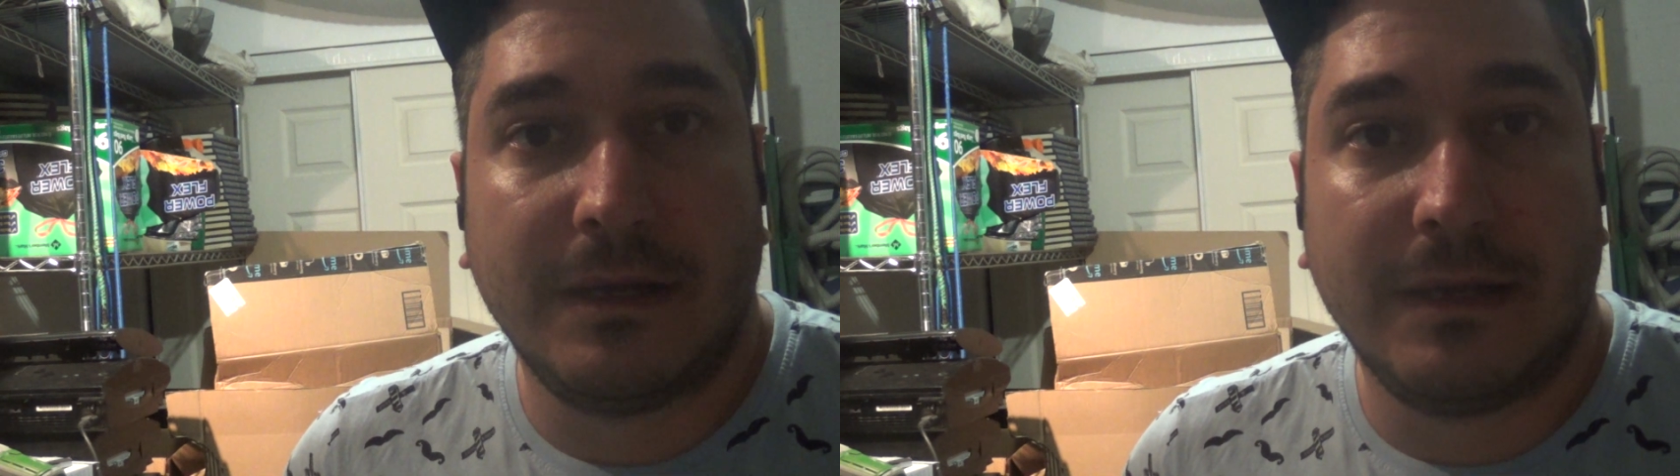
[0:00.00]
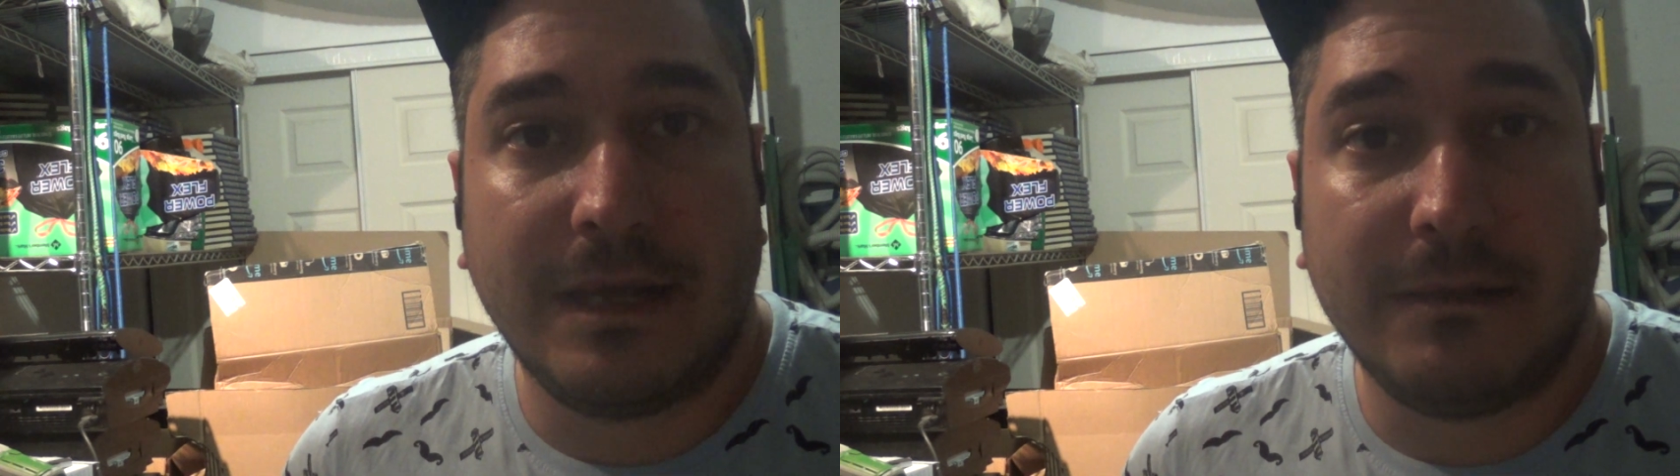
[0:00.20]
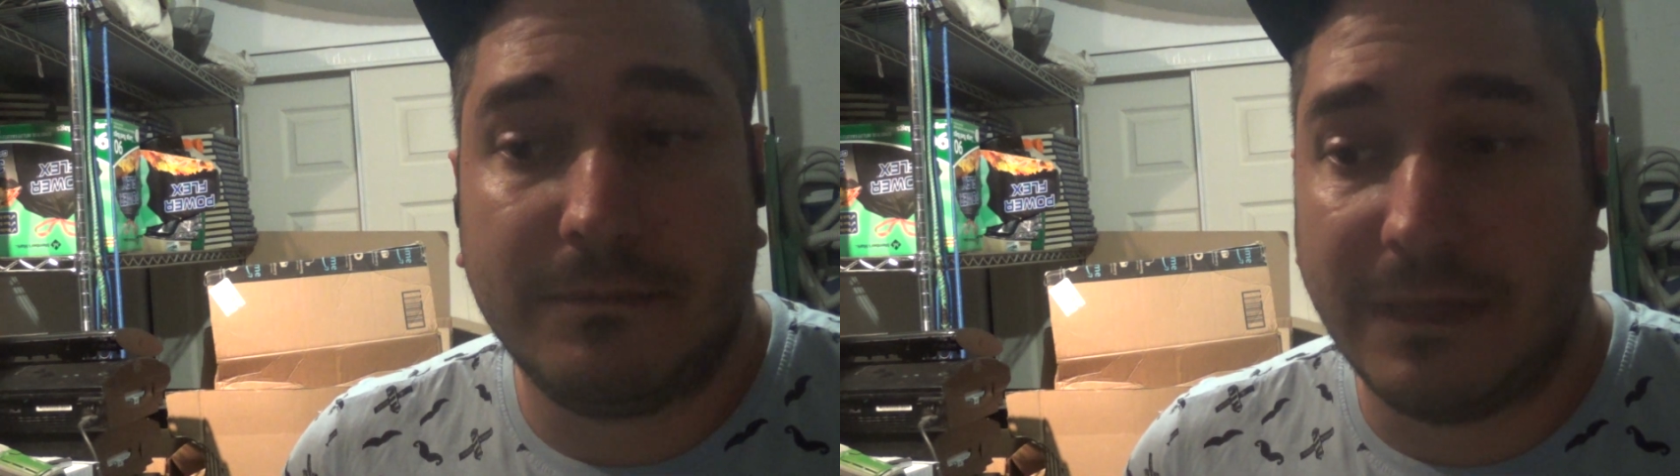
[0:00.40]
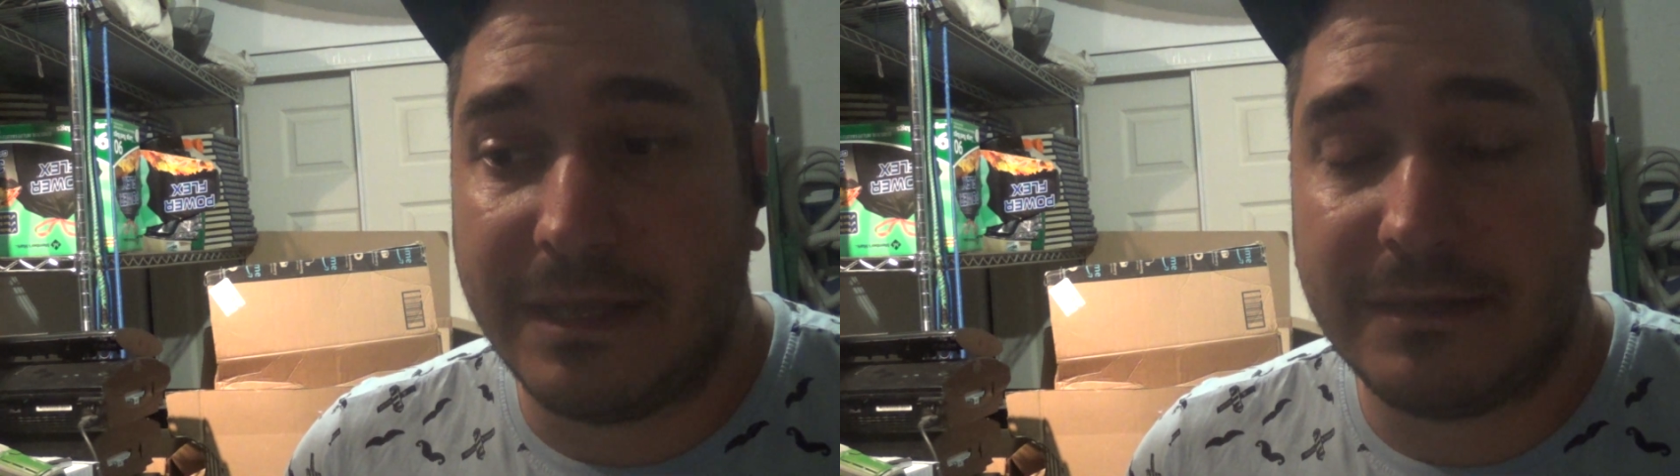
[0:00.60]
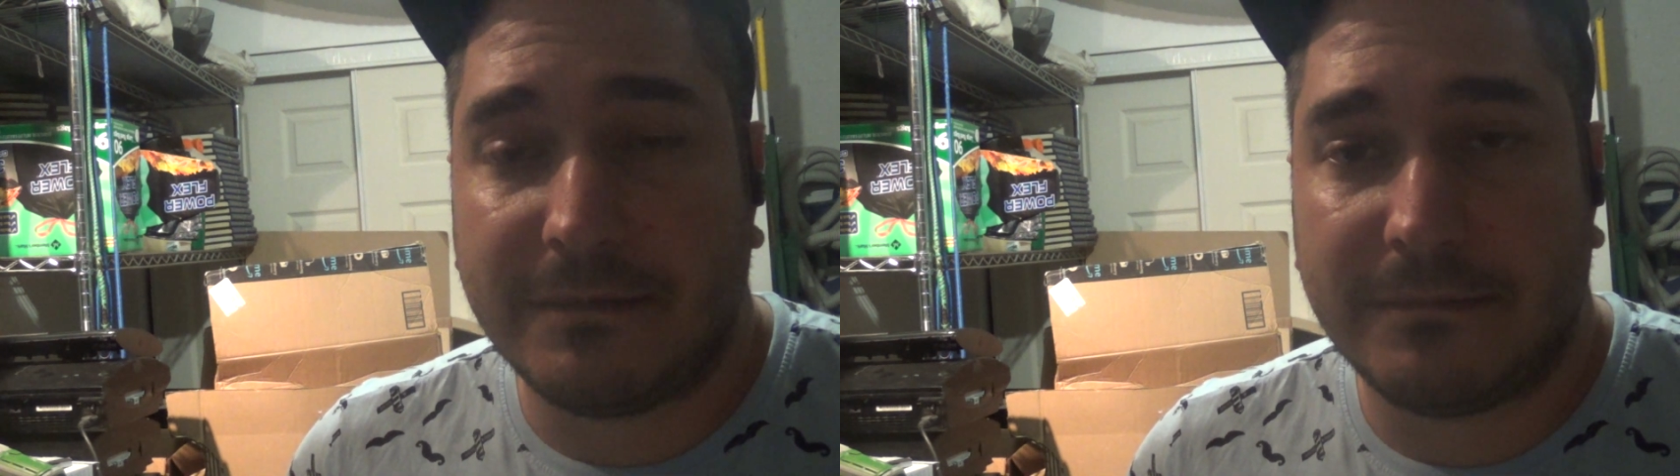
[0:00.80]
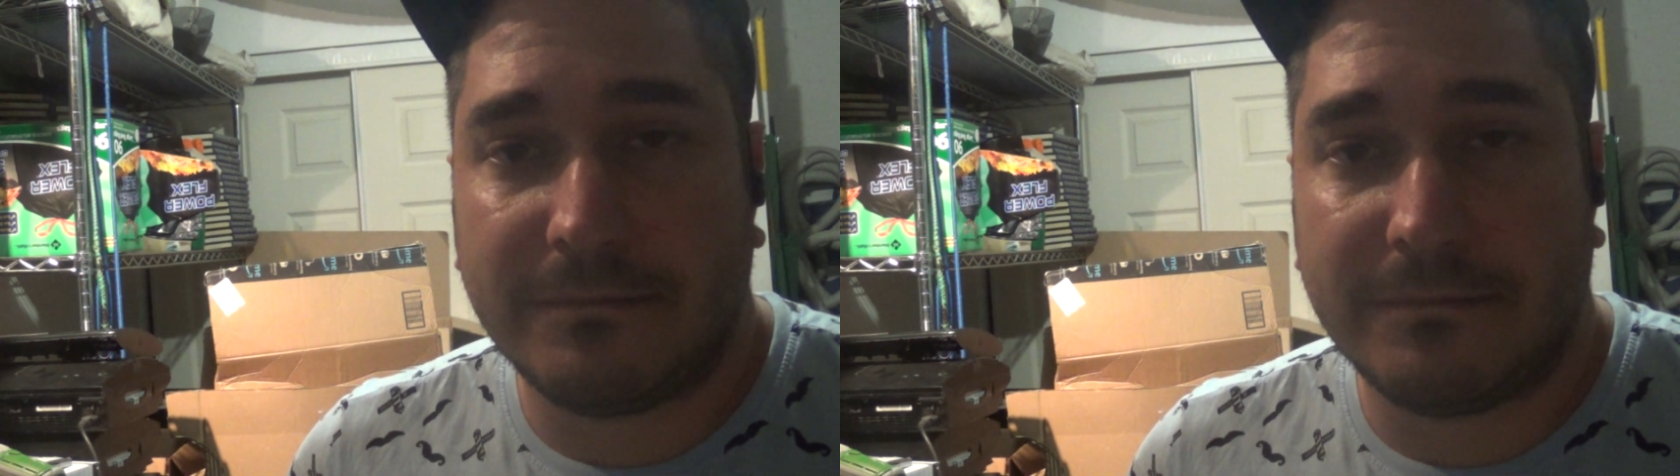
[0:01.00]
yeah, like,